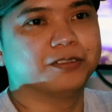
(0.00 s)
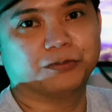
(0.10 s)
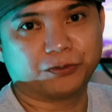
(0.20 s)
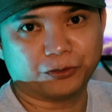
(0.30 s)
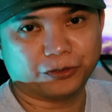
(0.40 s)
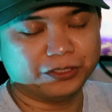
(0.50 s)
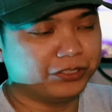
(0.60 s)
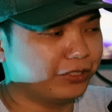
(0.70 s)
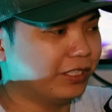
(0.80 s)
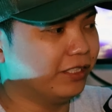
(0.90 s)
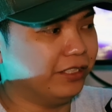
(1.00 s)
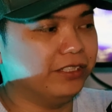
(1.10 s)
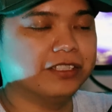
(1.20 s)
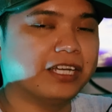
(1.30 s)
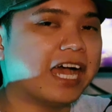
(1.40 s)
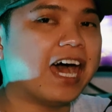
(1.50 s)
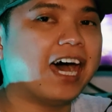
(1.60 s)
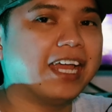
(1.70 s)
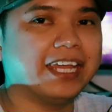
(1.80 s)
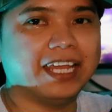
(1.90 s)
Of course, these are
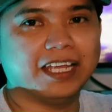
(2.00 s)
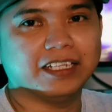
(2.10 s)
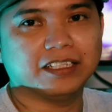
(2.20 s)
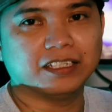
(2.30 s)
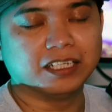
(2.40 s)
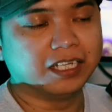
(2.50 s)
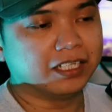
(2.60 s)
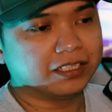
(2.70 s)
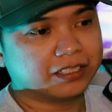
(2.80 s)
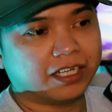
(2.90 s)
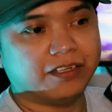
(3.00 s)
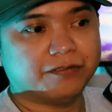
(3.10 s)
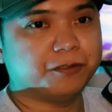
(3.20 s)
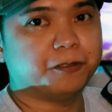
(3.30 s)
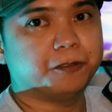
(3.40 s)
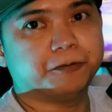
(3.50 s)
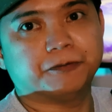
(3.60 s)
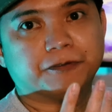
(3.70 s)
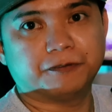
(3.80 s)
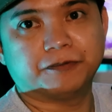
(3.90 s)
high-end type of
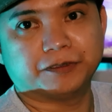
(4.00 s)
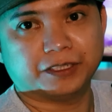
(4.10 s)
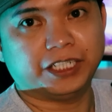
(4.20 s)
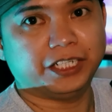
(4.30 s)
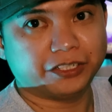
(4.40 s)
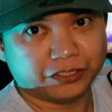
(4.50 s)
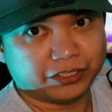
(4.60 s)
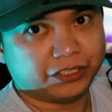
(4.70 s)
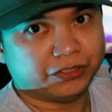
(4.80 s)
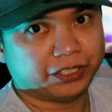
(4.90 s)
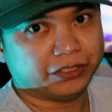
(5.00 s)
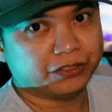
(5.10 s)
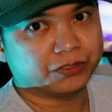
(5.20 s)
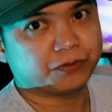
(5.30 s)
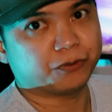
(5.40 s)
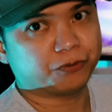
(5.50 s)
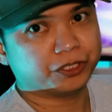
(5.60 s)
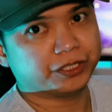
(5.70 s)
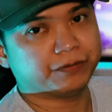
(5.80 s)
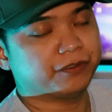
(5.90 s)
gears that you can use for
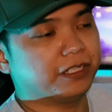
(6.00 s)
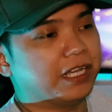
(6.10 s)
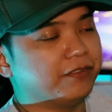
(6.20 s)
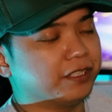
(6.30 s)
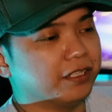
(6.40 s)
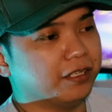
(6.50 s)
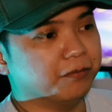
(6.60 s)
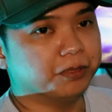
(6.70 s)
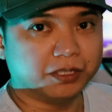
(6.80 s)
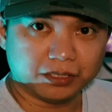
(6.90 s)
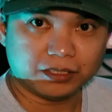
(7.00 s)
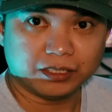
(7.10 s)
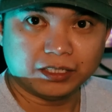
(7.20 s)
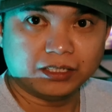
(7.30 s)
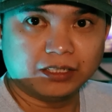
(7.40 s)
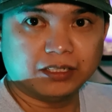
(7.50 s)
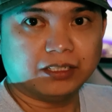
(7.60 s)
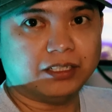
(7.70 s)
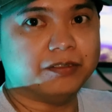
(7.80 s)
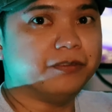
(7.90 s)
worship or live setting. But
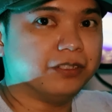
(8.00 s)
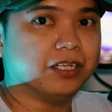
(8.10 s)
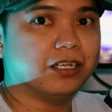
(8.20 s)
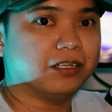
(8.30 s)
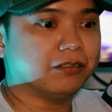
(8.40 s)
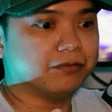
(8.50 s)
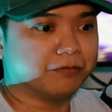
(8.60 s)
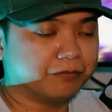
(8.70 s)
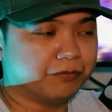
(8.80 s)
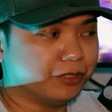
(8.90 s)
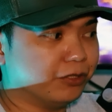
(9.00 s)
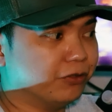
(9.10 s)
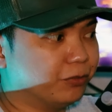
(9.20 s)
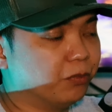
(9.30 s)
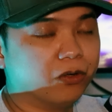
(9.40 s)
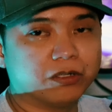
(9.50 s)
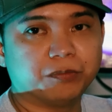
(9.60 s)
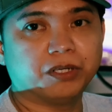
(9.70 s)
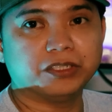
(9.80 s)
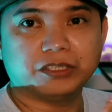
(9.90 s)
if you have, smaller
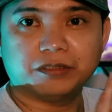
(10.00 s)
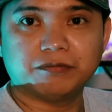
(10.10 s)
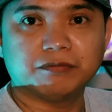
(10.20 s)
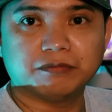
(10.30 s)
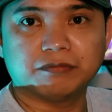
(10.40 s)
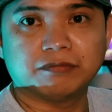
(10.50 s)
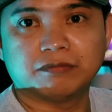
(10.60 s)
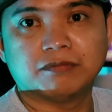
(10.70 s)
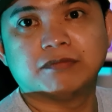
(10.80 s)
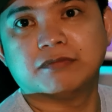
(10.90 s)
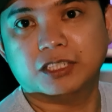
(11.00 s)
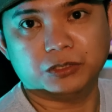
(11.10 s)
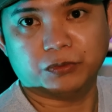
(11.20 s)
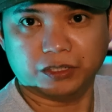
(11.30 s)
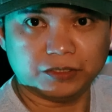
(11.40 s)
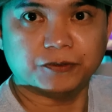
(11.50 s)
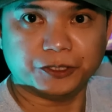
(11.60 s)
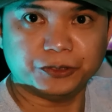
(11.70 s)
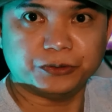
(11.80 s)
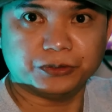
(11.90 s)
budget, this one is for you.